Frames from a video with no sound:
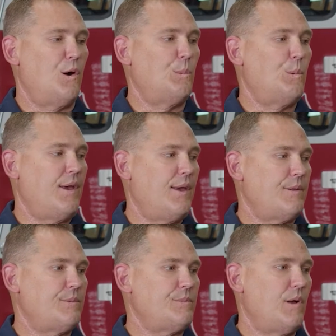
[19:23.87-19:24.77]

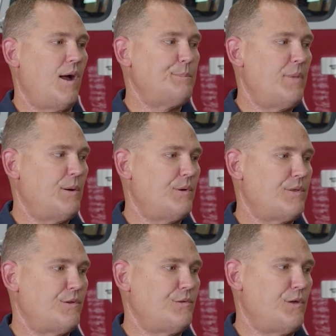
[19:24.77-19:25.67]
when I met
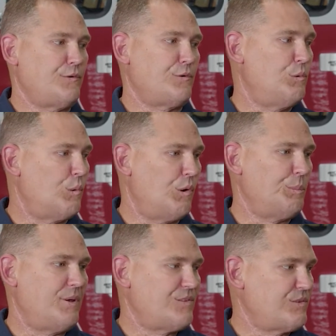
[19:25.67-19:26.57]
with Dr. Gould,
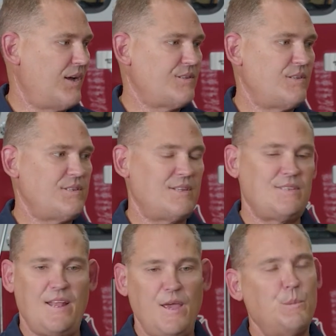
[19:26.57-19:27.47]
we discussed this. I
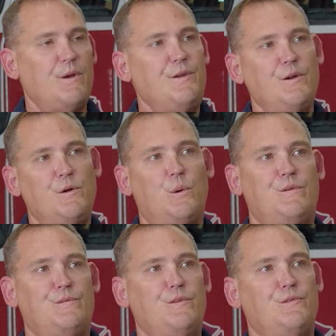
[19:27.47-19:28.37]
said, hey, what are your
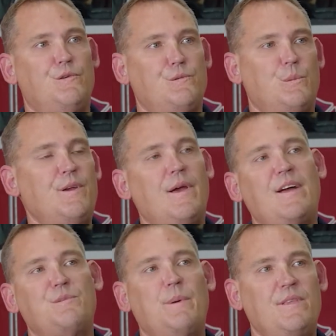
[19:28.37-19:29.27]
goals for the students? What are your
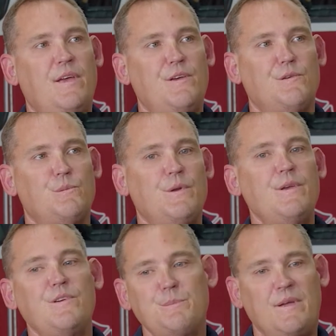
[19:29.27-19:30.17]
expectations? What do
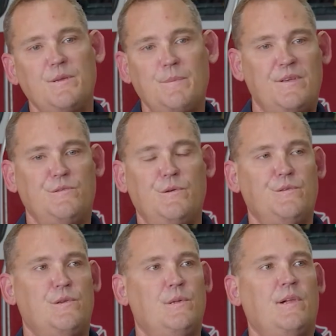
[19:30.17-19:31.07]
you expect my
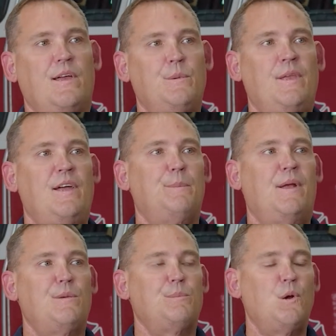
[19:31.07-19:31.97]
students to look like when they come out
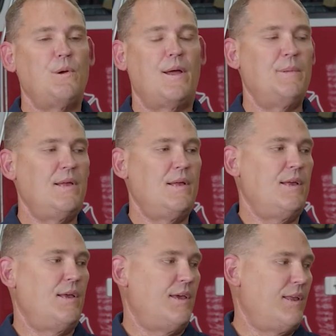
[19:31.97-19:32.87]
of the program?
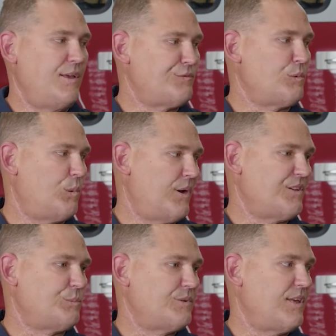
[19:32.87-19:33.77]
Mm-hmm. And his
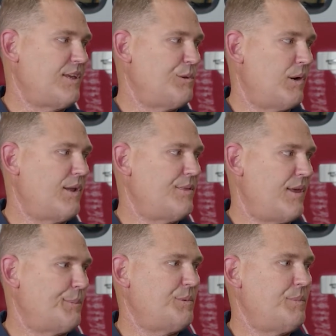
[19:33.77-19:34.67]
request was that he wanted
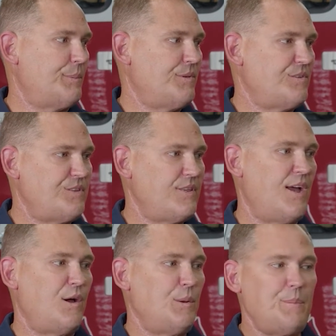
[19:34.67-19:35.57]
them to be able to sit
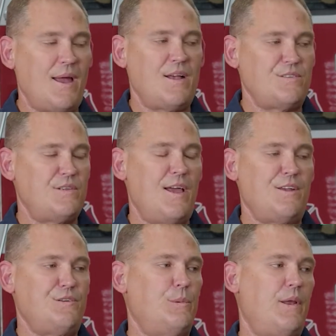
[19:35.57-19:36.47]
down and pass a
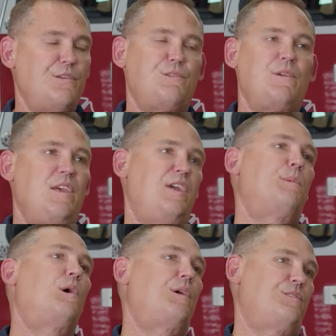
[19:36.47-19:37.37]
National Registry
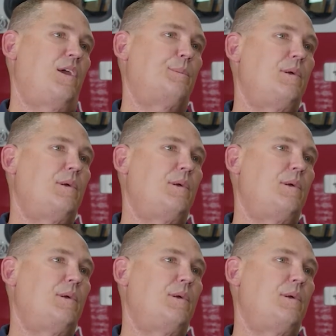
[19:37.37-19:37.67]
EMR exam.